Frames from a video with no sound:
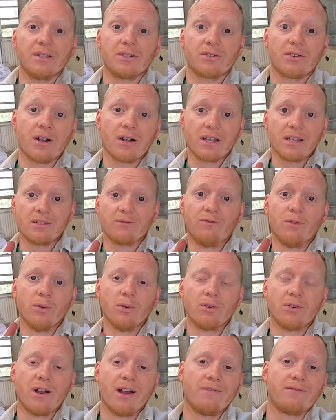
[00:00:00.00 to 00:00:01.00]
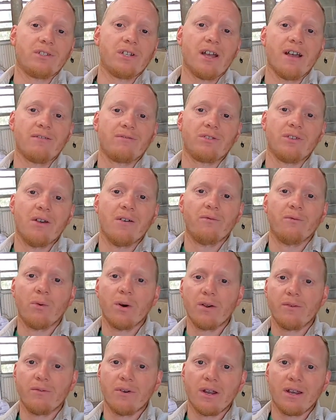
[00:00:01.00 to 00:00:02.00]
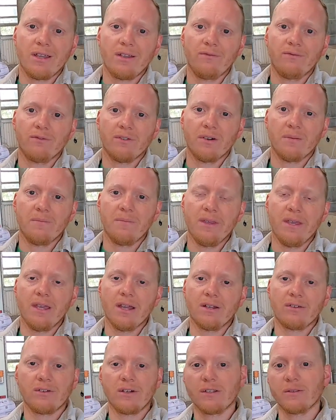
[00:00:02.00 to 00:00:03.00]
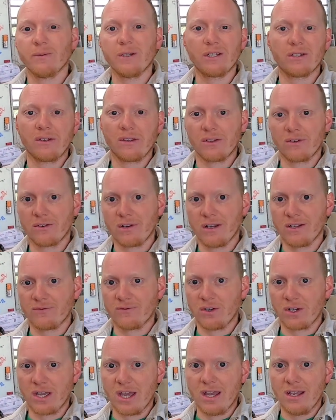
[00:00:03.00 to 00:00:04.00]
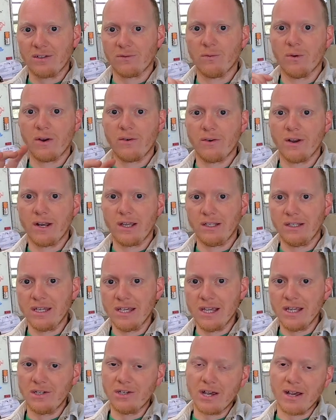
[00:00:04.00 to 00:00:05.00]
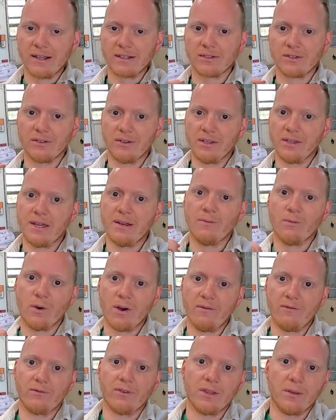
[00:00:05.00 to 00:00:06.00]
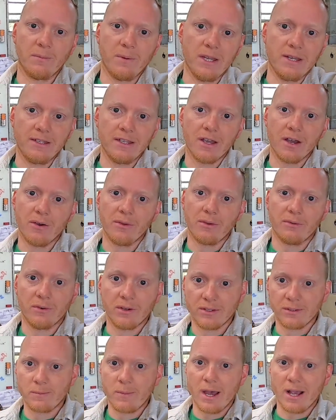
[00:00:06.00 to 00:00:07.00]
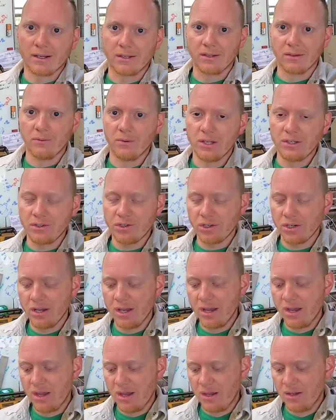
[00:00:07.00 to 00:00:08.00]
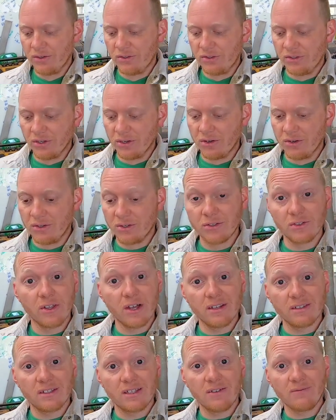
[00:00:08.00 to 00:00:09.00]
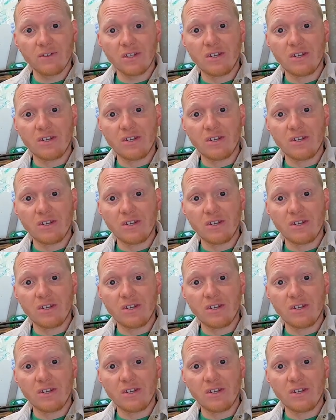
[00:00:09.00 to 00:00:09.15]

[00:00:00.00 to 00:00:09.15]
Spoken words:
truck has 4 drive shafts. You have one running from the transmission to the transfer case, one running to each axle, and then one for the PTO that runs back to the winch. So there's a lot of stuff